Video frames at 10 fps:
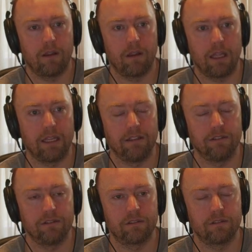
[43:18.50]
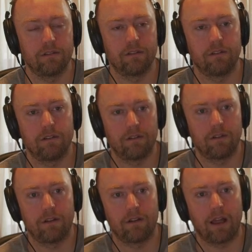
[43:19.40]
is
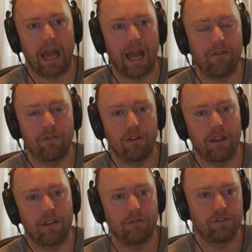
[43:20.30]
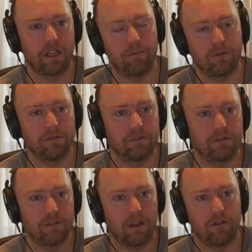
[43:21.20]
half the length of
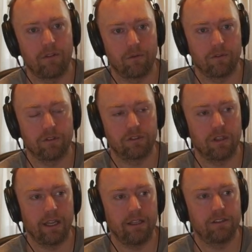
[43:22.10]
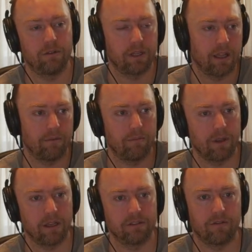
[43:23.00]
samples of the reverse delay. So again,
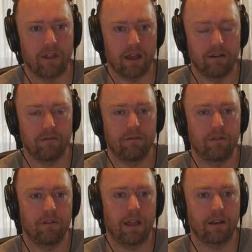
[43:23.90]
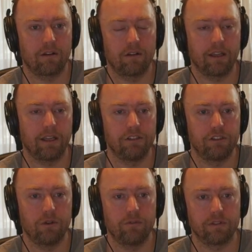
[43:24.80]
because of that click
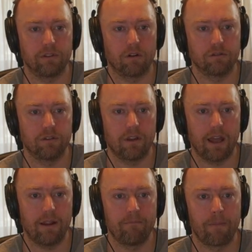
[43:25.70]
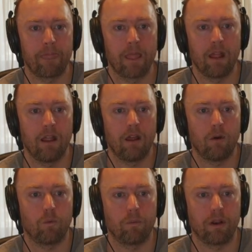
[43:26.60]
issue, if it's larger than that,
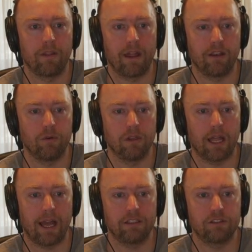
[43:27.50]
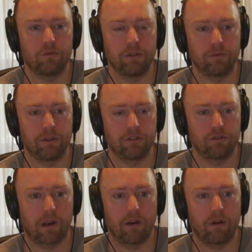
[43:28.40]
we're putting that into a latch, which we are
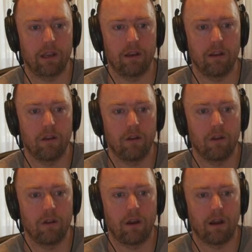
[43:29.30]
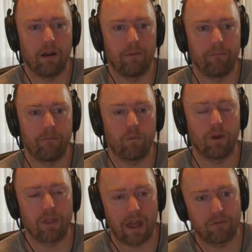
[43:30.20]
triggering
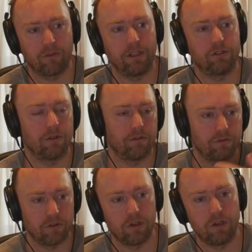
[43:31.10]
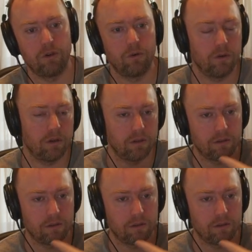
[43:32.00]
with every sort of new